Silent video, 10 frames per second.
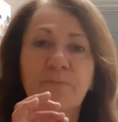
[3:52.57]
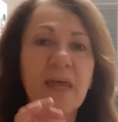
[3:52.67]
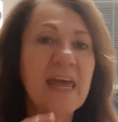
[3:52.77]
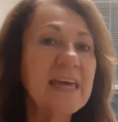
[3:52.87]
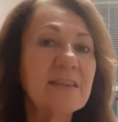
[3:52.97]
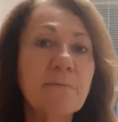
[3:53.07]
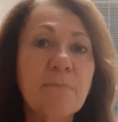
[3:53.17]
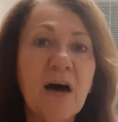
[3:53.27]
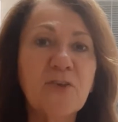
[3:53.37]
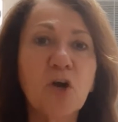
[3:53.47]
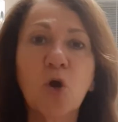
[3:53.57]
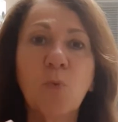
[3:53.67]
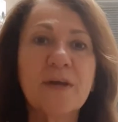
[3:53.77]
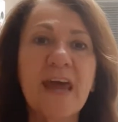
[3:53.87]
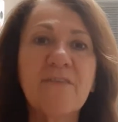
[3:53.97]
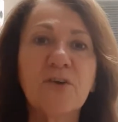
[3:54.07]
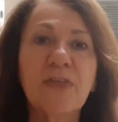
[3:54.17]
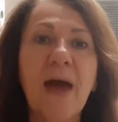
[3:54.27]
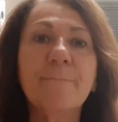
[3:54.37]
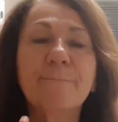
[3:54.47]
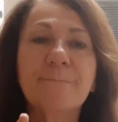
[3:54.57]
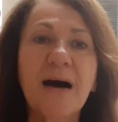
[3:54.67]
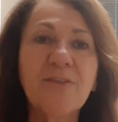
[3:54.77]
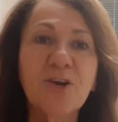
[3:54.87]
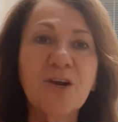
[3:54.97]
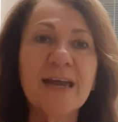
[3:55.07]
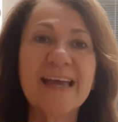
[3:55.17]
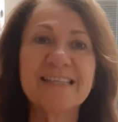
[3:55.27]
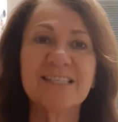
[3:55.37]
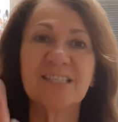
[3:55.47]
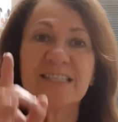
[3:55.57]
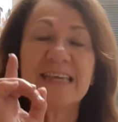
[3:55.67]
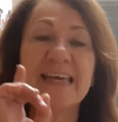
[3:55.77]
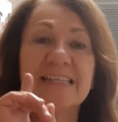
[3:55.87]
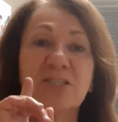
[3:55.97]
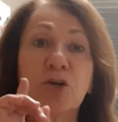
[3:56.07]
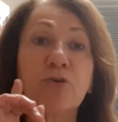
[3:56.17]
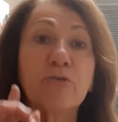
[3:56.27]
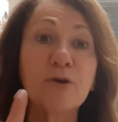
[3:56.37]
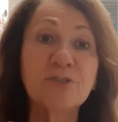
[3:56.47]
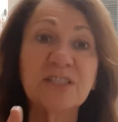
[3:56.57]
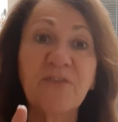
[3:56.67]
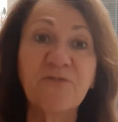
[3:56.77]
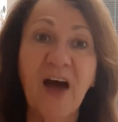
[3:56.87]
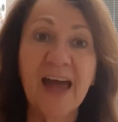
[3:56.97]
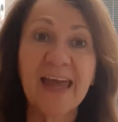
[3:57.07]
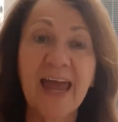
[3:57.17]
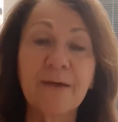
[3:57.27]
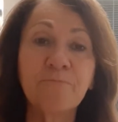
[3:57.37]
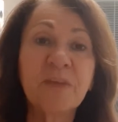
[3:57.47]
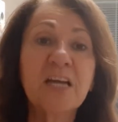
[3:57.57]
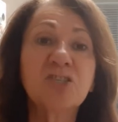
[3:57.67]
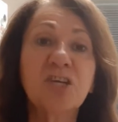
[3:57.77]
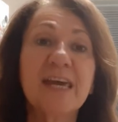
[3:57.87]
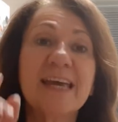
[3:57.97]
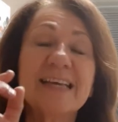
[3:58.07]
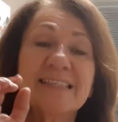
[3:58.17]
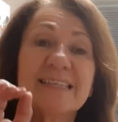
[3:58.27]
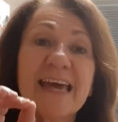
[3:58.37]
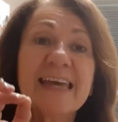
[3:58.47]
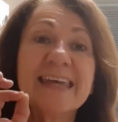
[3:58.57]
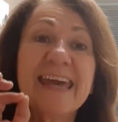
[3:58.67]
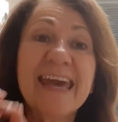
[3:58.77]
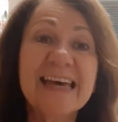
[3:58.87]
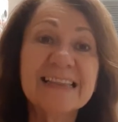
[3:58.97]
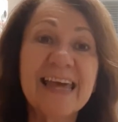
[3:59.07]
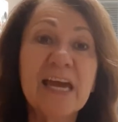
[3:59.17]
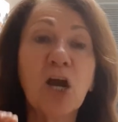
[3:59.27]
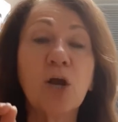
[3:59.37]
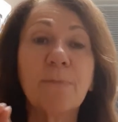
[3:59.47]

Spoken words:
in the mother or whatever. That mother is crucifying. She is killing her